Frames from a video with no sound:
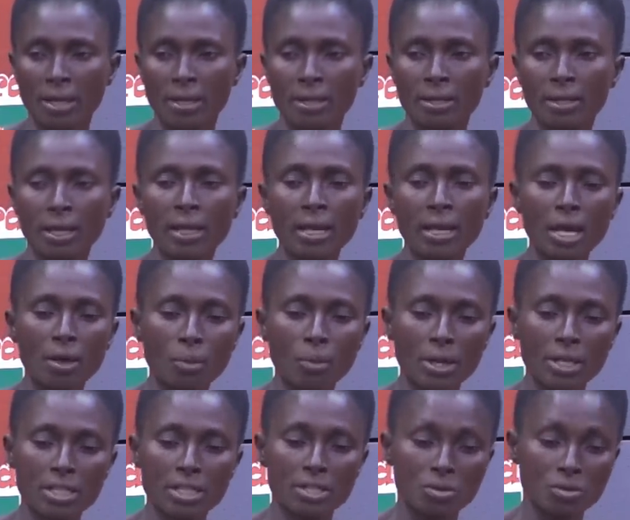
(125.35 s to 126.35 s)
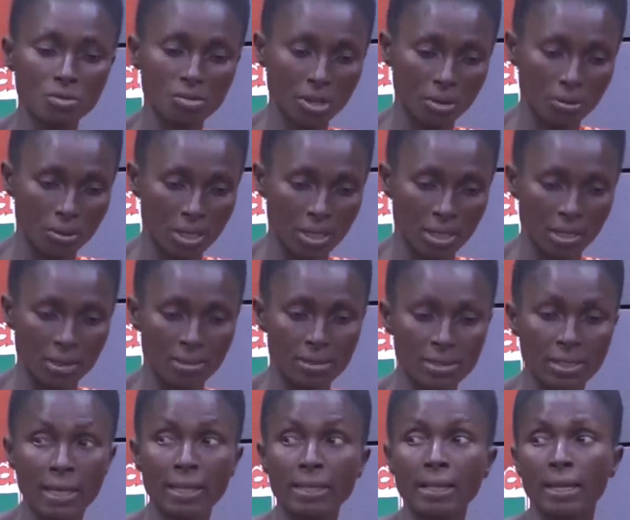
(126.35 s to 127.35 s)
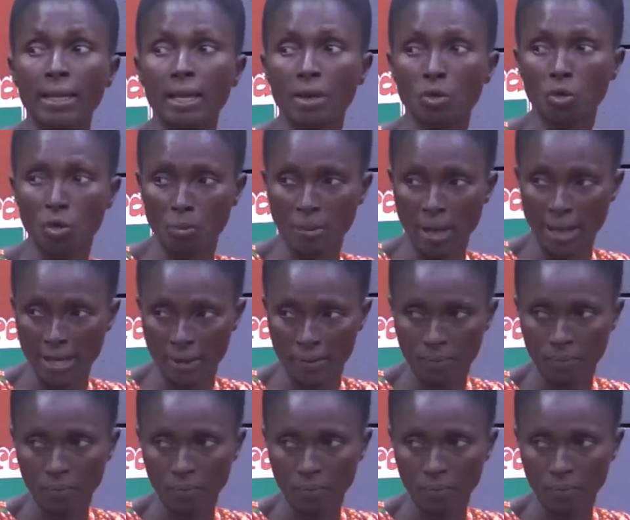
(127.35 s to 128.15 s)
Dana boys in Trevy and a sad than I know by.